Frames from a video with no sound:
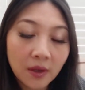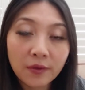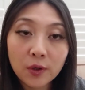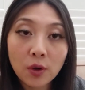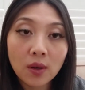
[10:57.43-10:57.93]

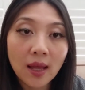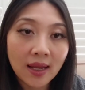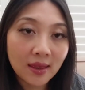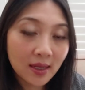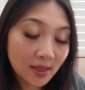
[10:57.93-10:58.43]
If you don't
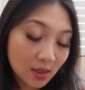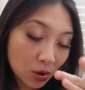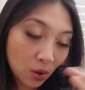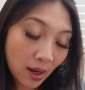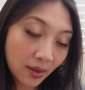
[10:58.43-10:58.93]
like this,
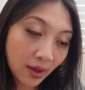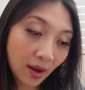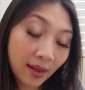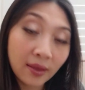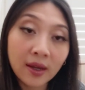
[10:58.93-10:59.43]
try
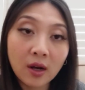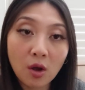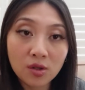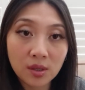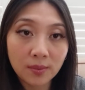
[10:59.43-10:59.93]
the Alien
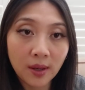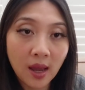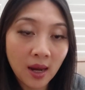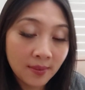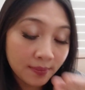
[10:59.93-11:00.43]
Eau
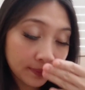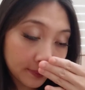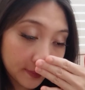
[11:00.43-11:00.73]
Sublime.